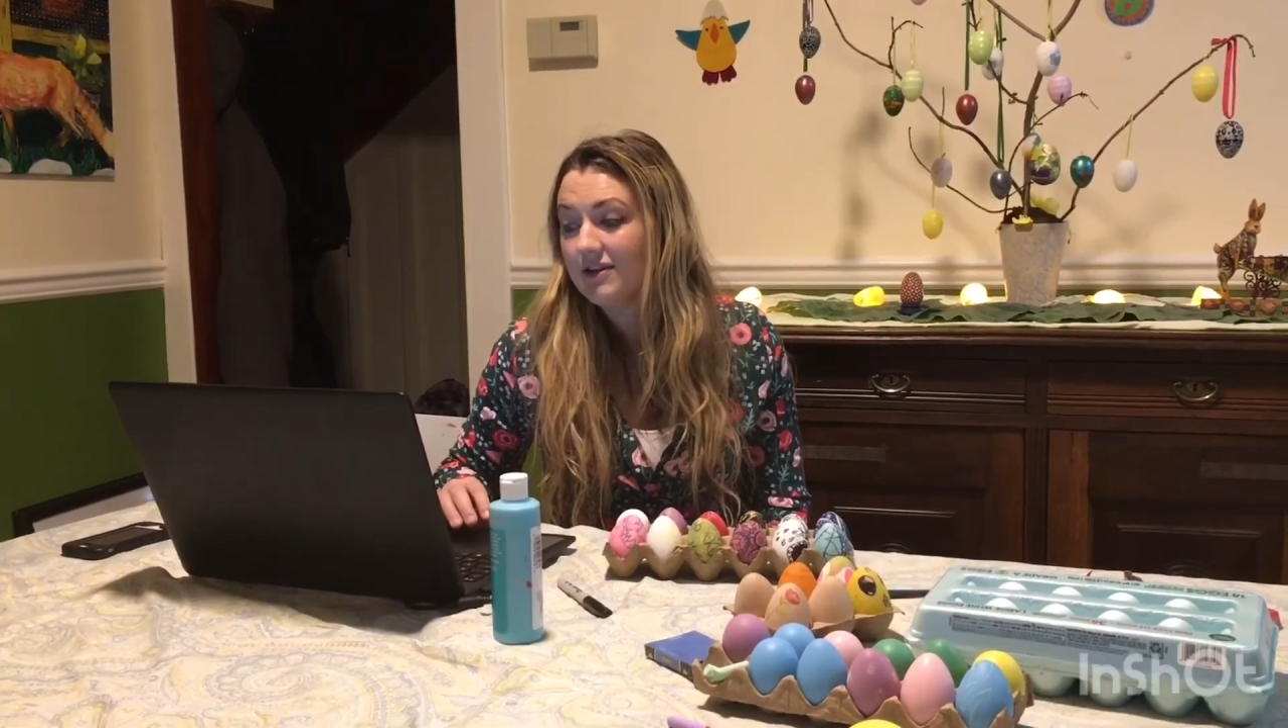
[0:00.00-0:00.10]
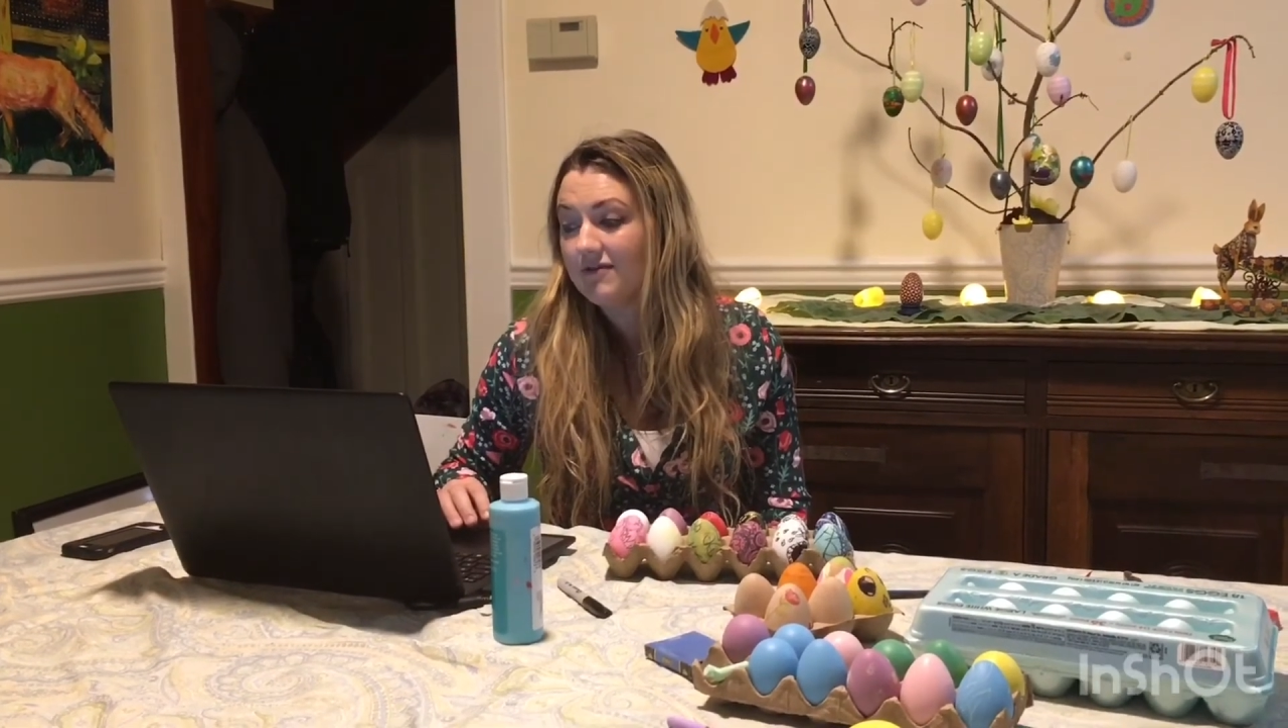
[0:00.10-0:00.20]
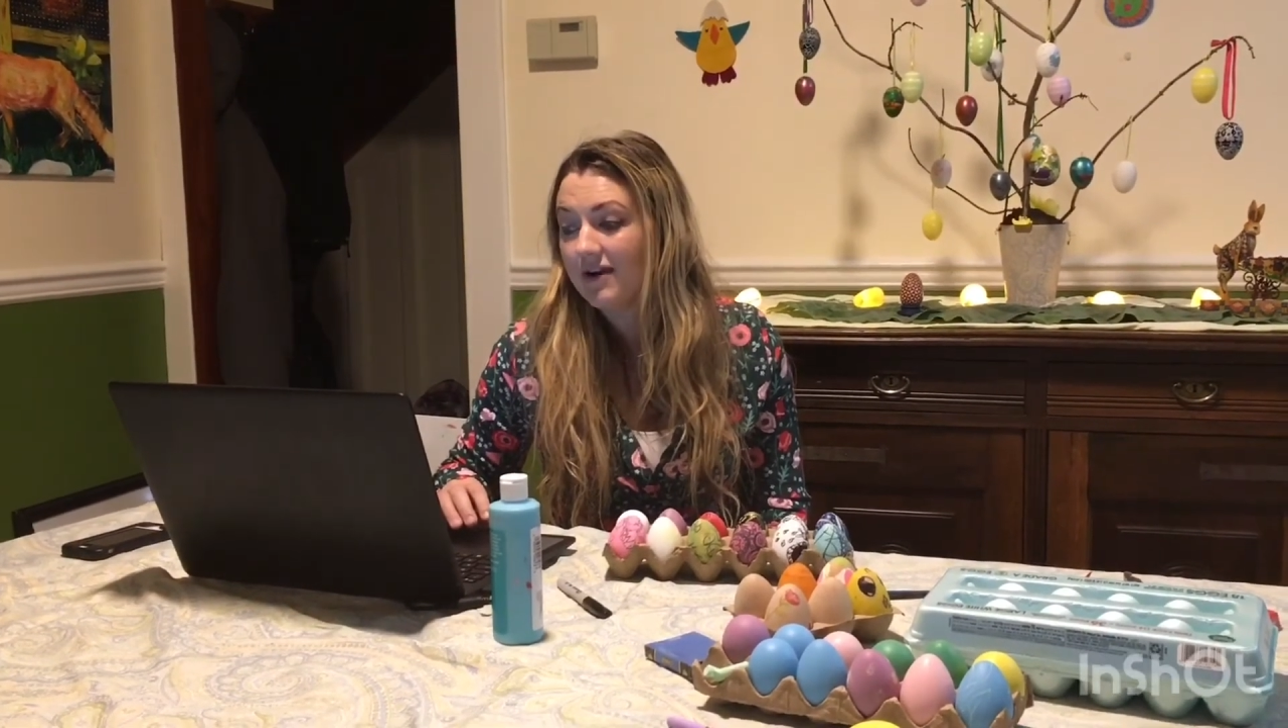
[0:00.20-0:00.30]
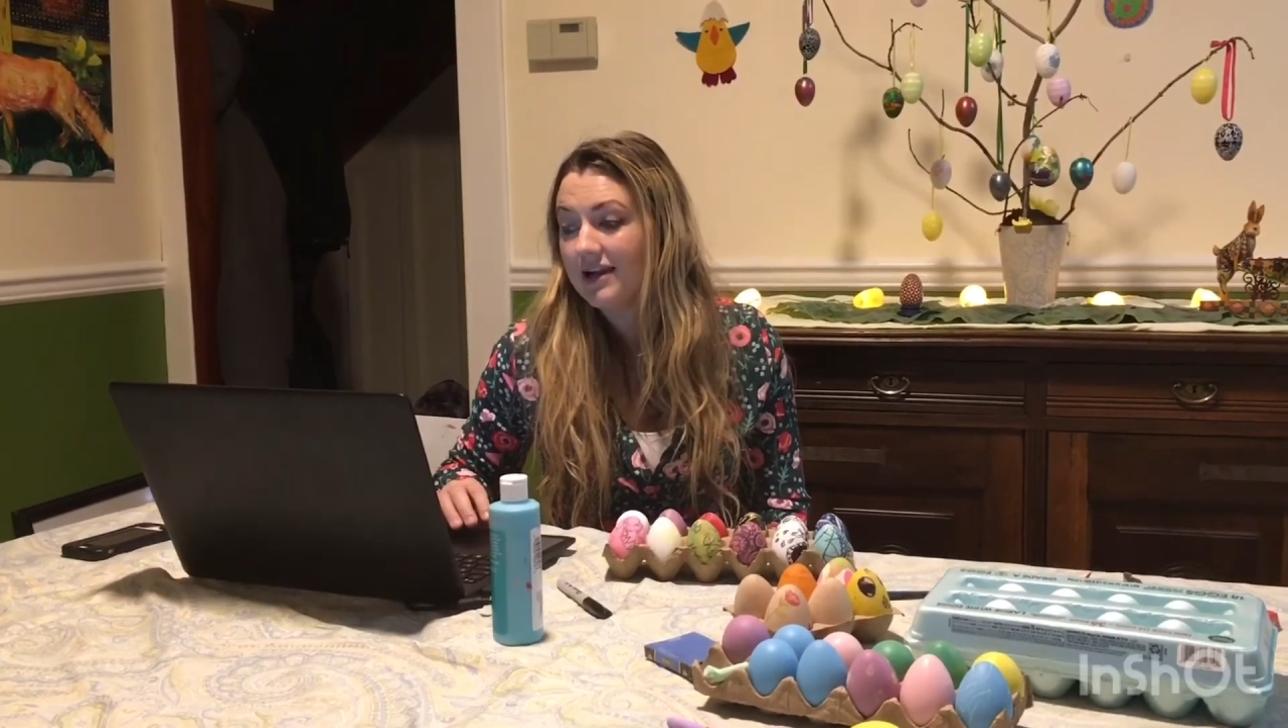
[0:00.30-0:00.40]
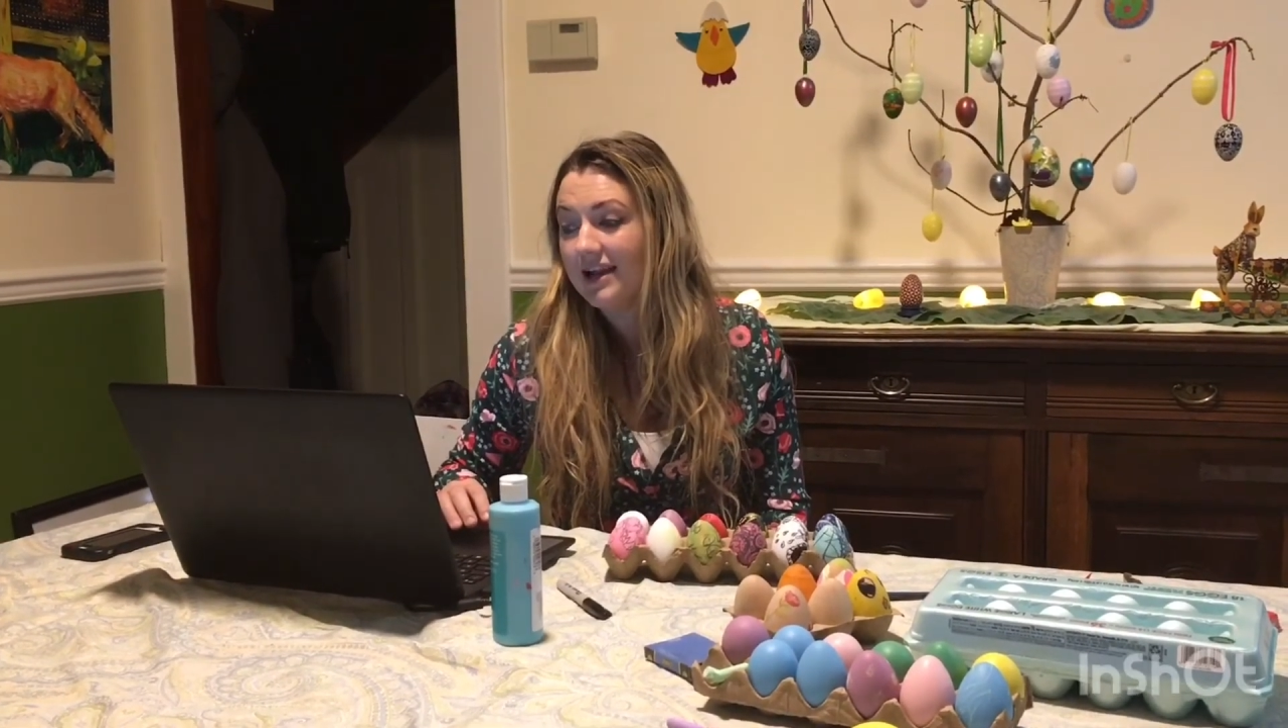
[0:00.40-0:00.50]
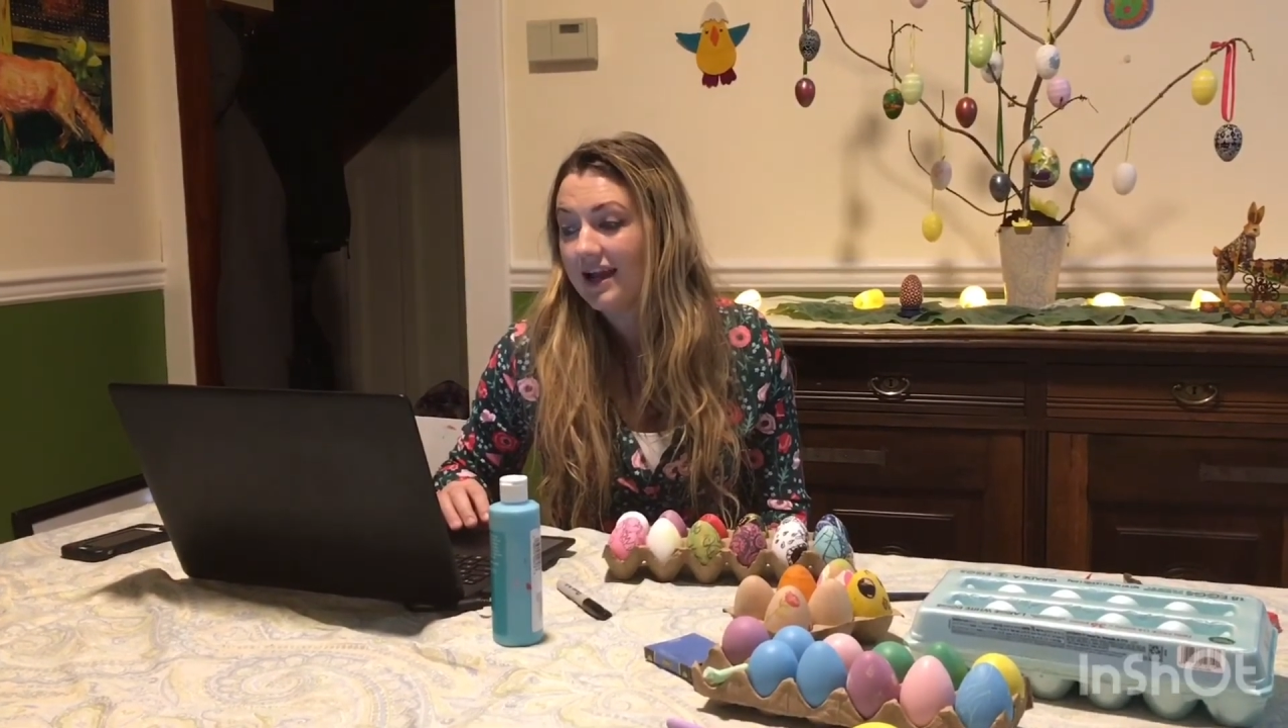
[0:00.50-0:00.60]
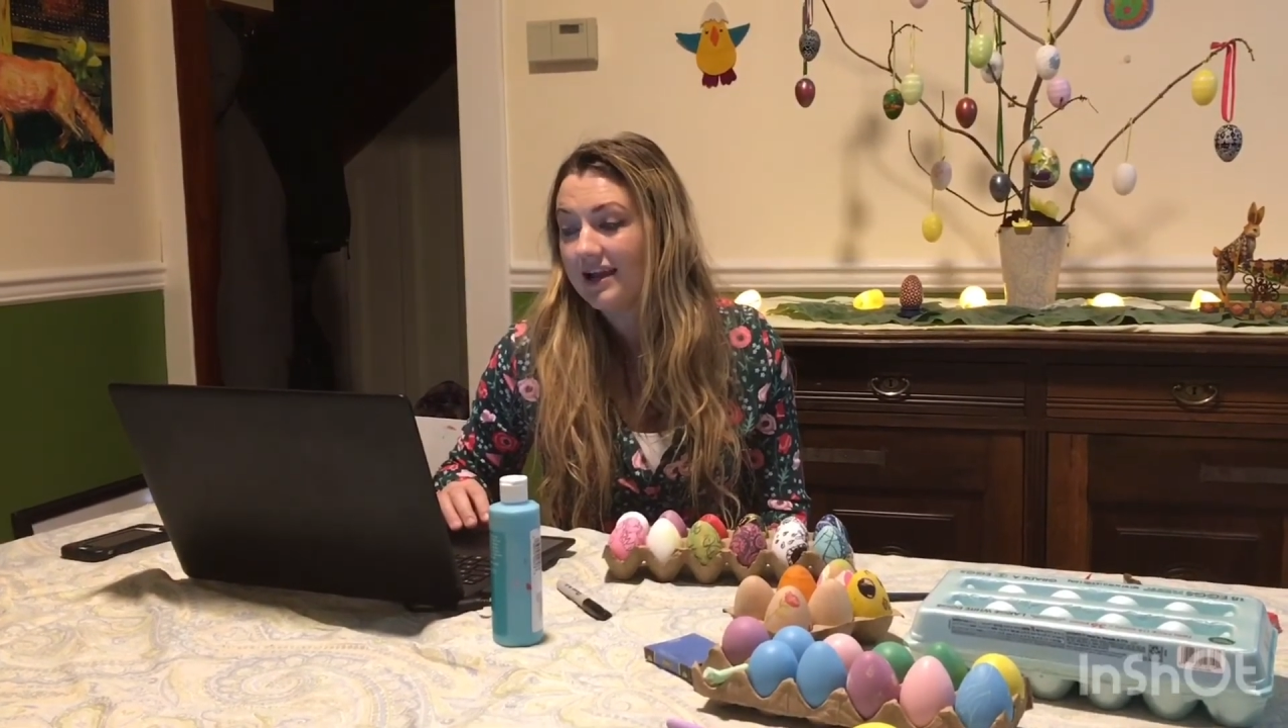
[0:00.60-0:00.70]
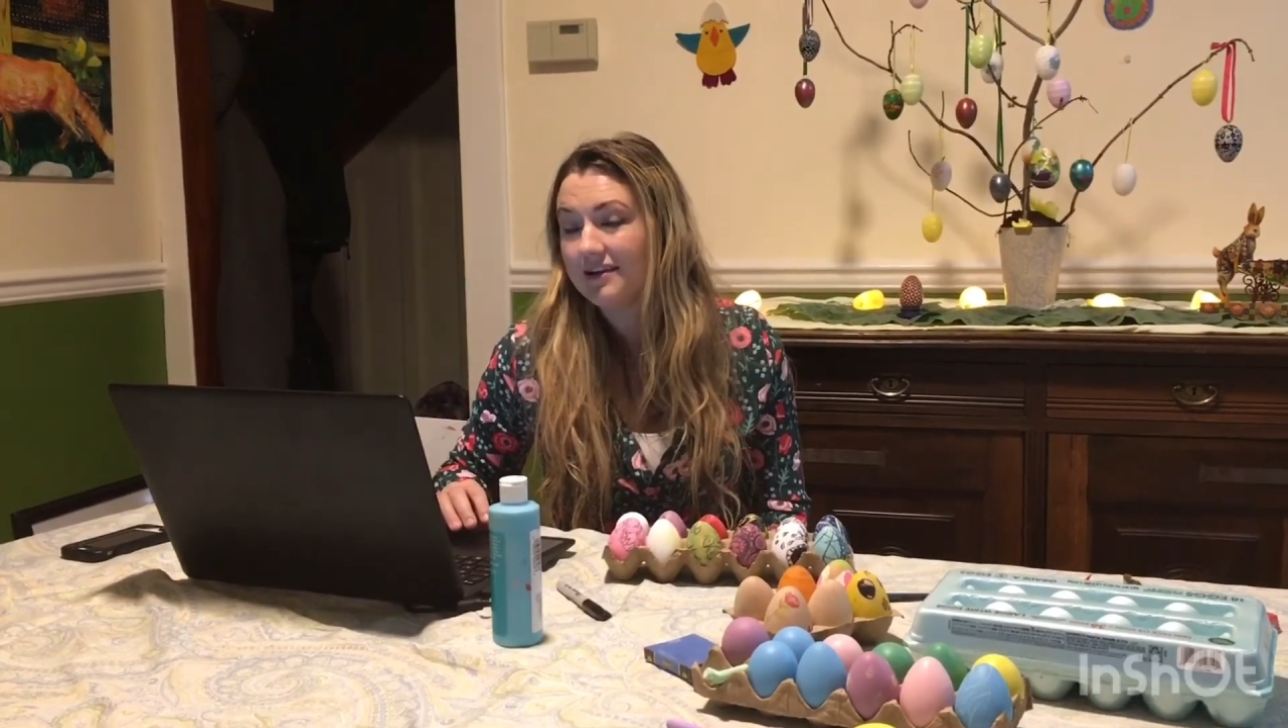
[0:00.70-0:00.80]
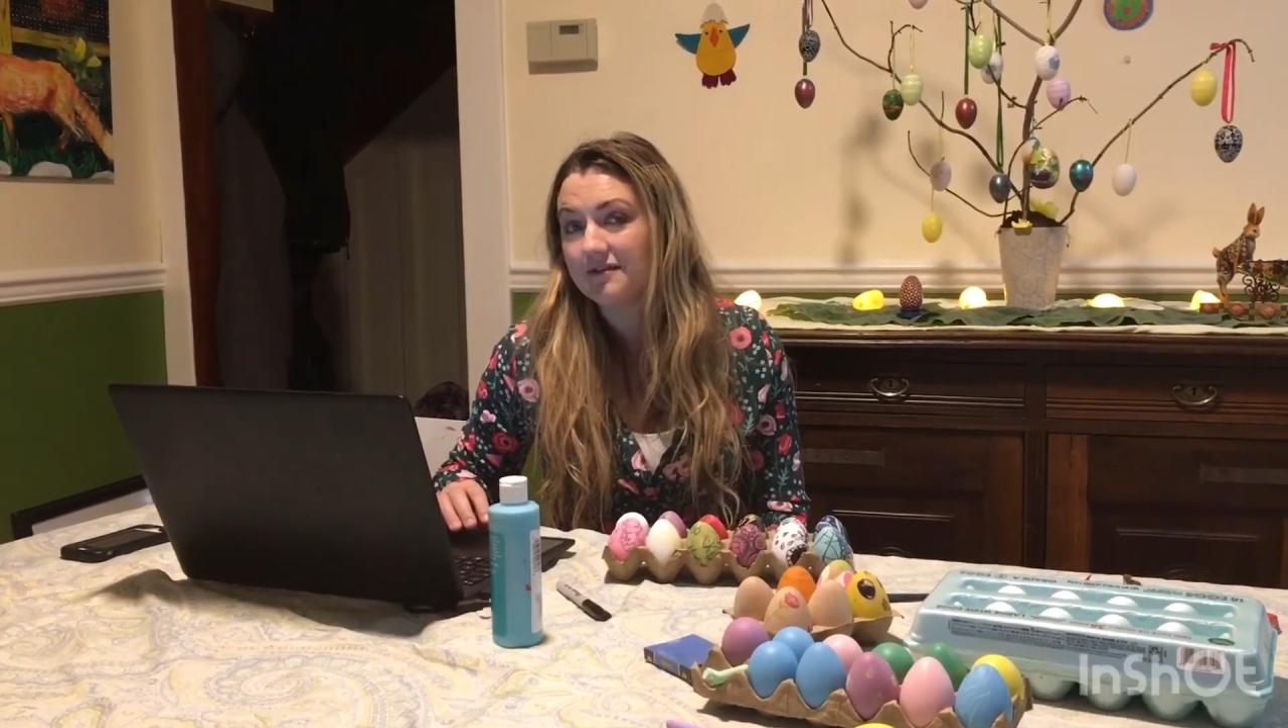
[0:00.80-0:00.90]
one egg